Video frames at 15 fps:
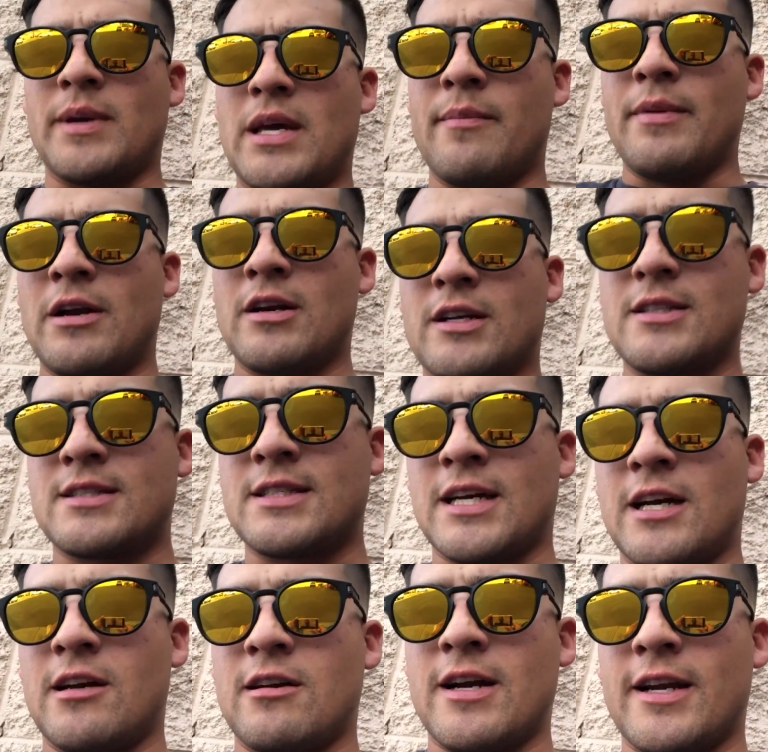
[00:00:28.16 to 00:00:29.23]
at America's
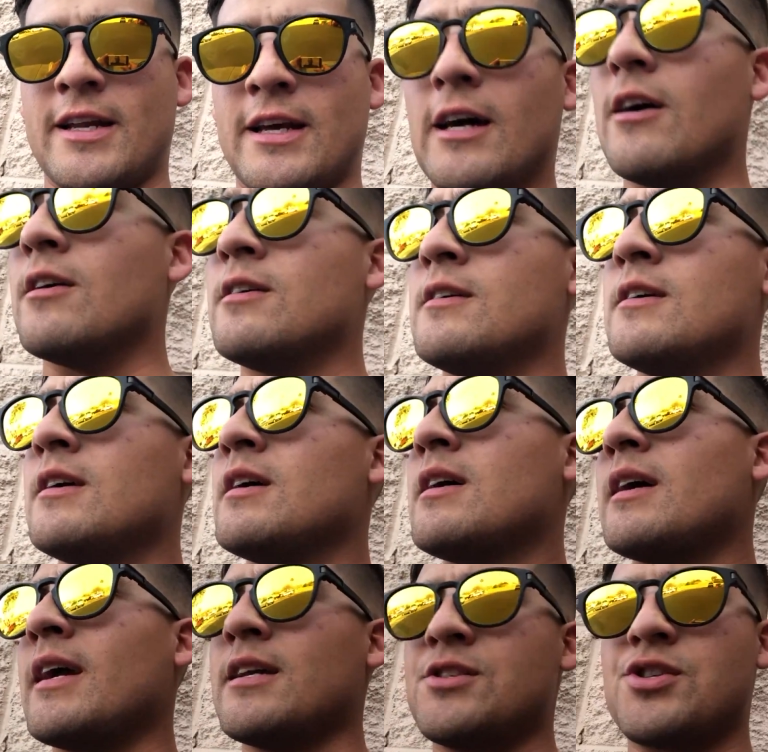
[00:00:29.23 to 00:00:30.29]
Tire right now
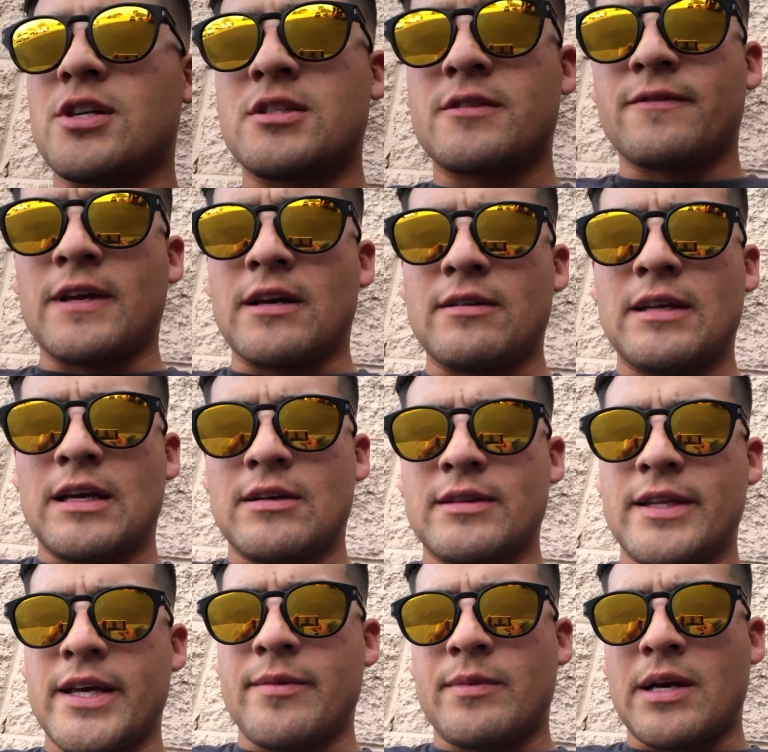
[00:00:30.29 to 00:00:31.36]
and just found out
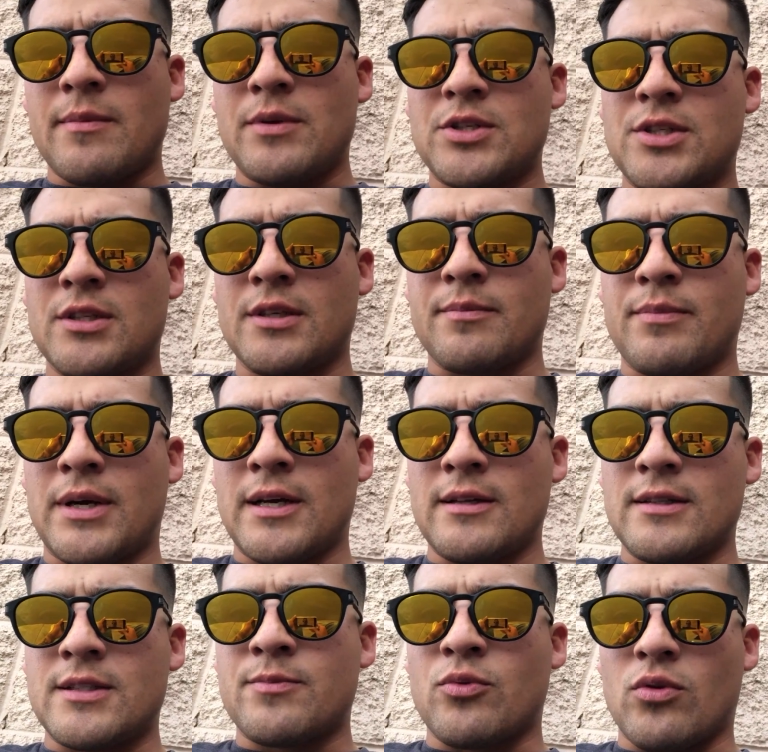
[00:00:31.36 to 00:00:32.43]
that my Michelin
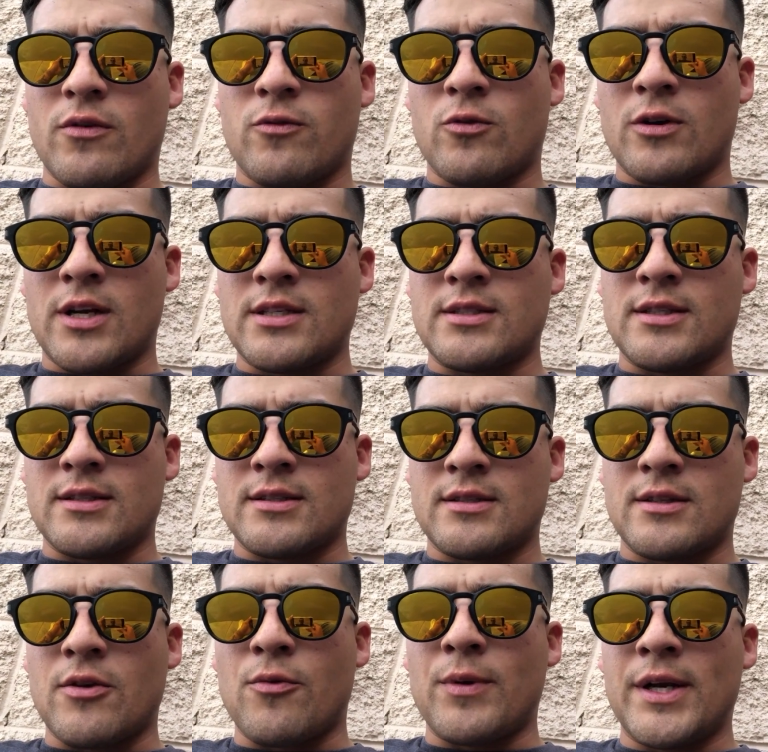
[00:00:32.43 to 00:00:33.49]
Pilot Sport 4S's,
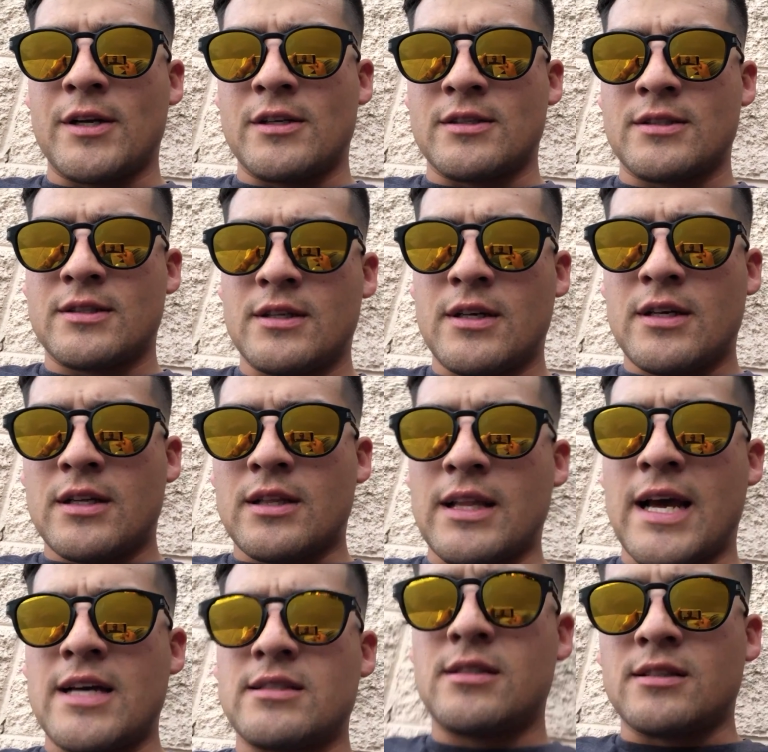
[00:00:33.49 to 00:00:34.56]
the rears,
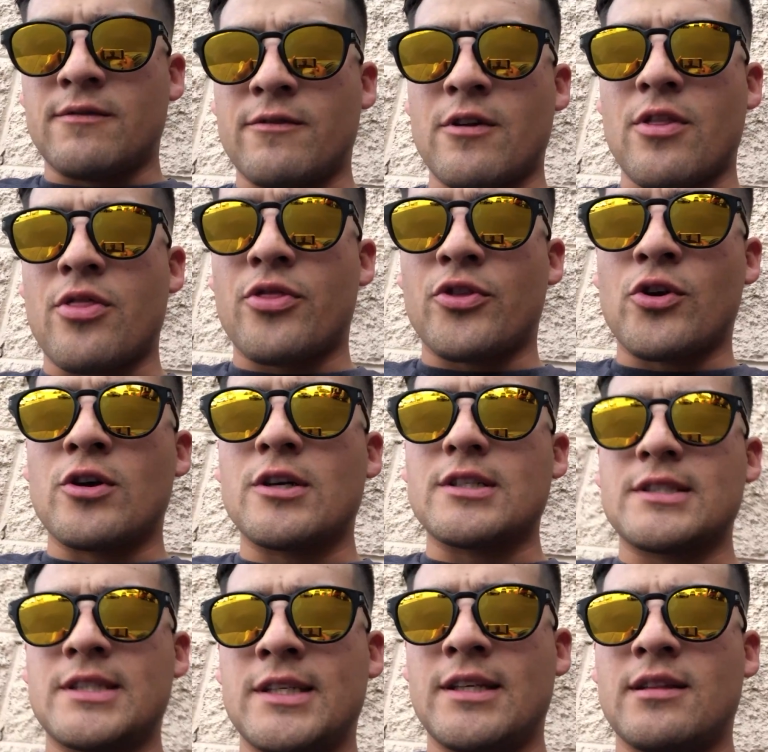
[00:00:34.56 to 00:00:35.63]
last for
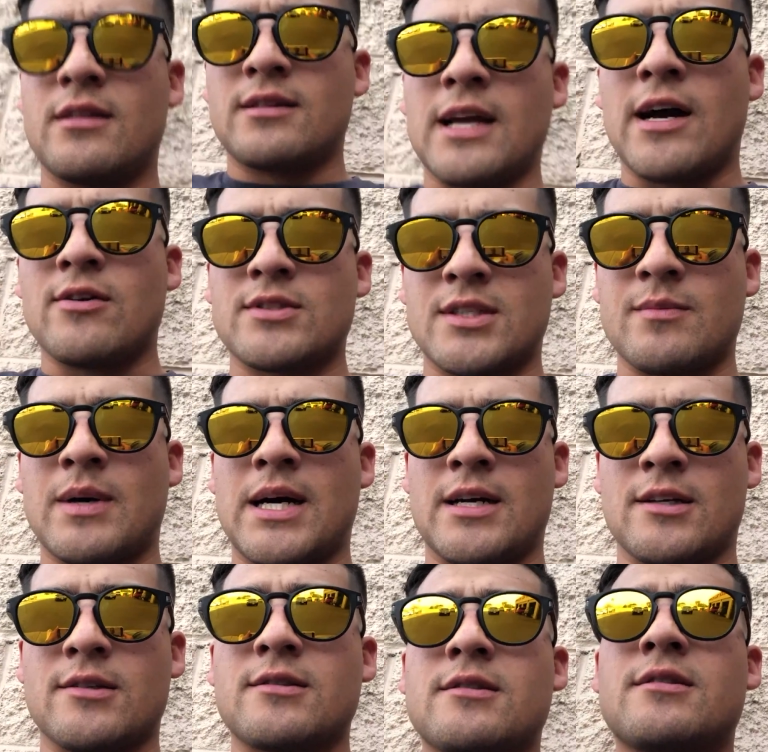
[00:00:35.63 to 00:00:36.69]
13,000
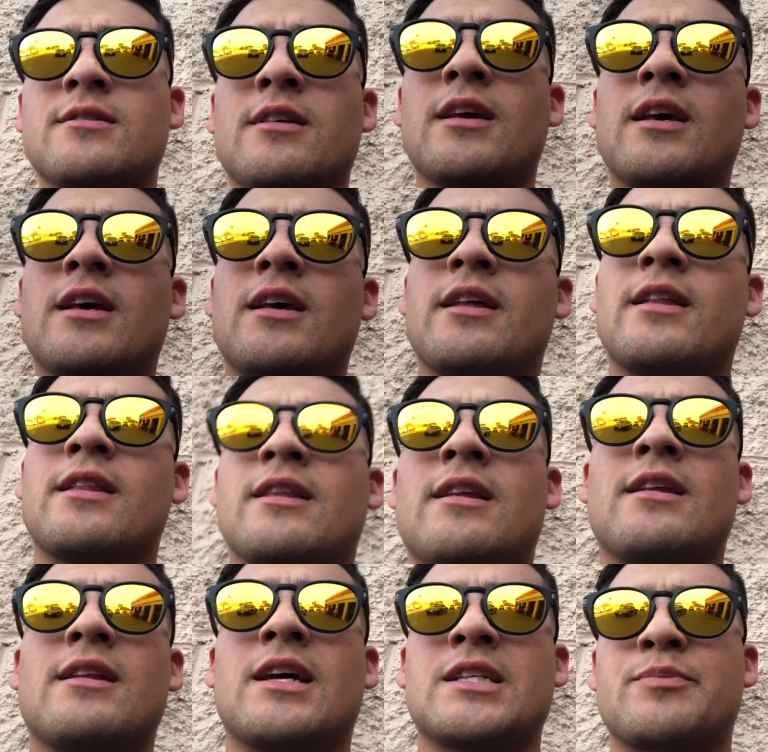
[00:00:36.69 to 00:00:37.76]
miles.
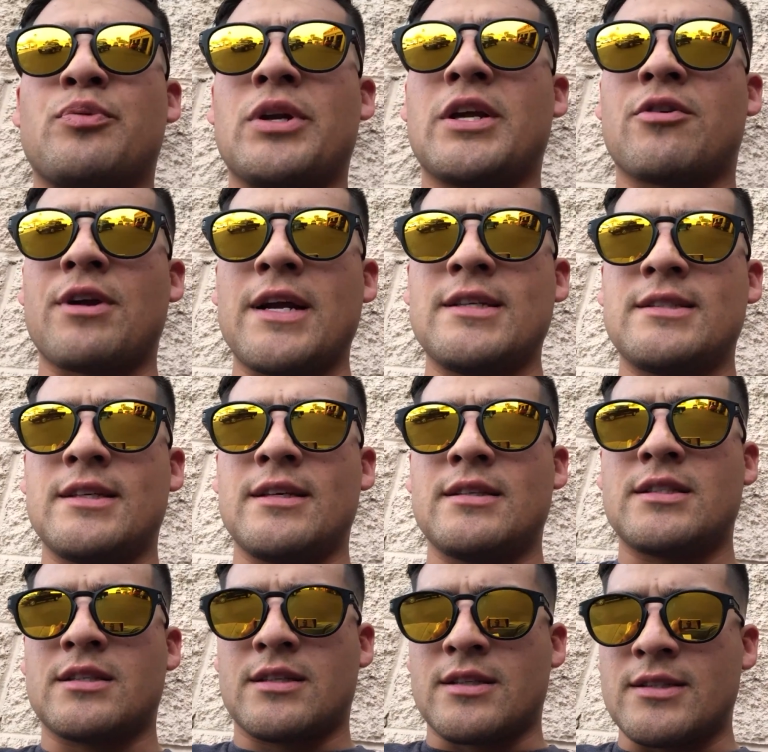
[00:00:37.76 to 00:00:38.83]
That's pretty crazy
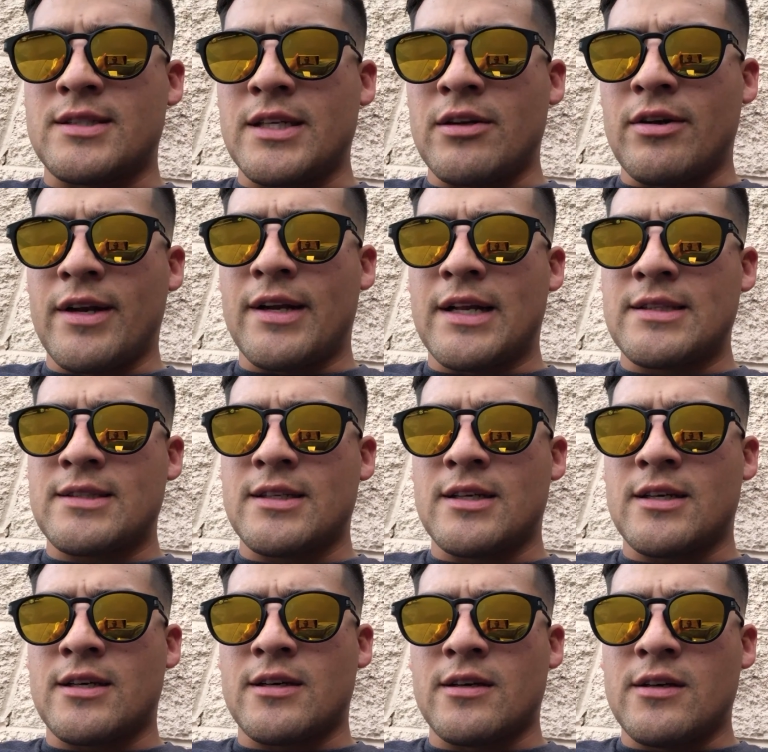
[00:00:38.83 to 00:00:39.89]
considering that's
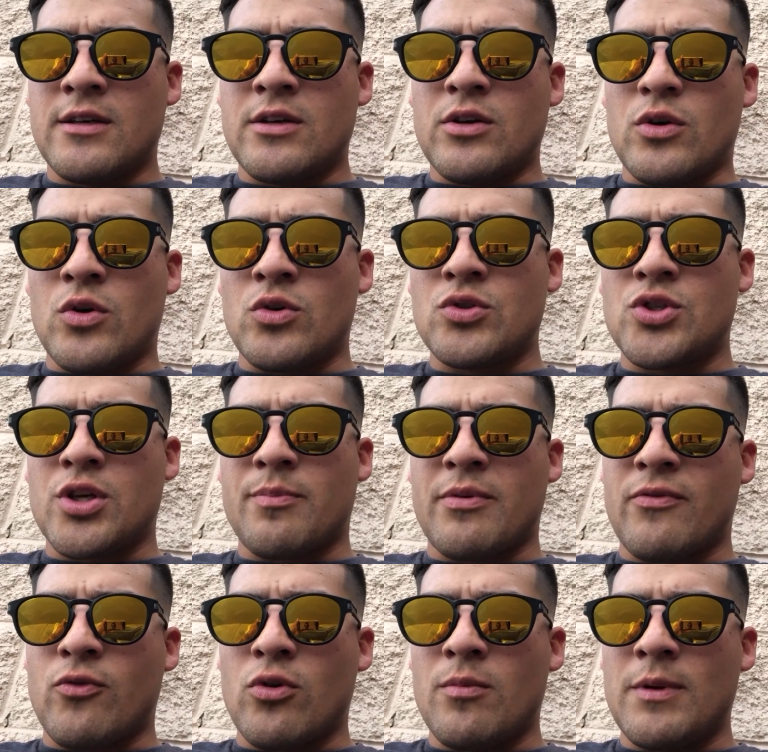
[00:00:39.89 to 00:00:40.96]
a ultra
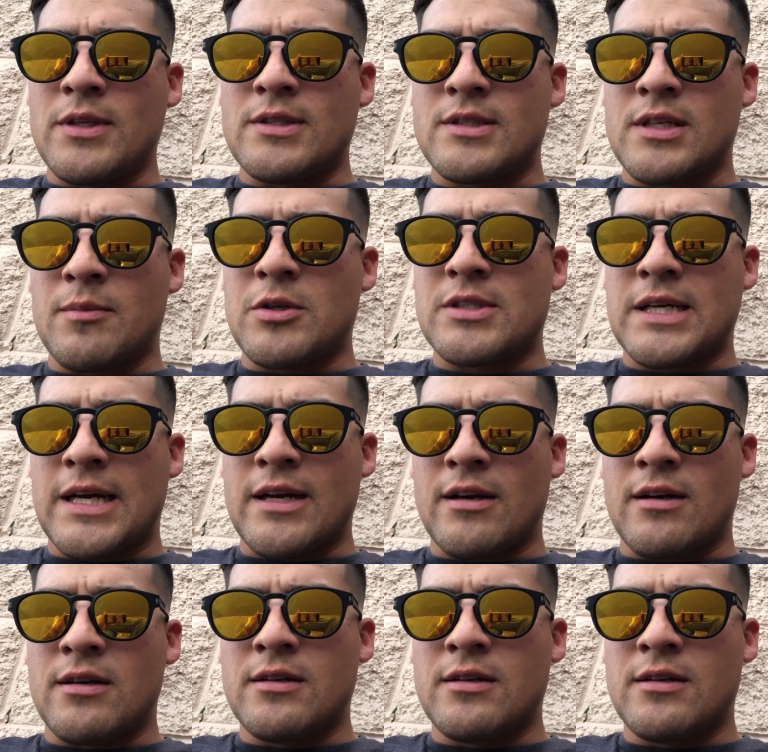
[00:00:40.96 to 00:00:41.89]
performance summer tire.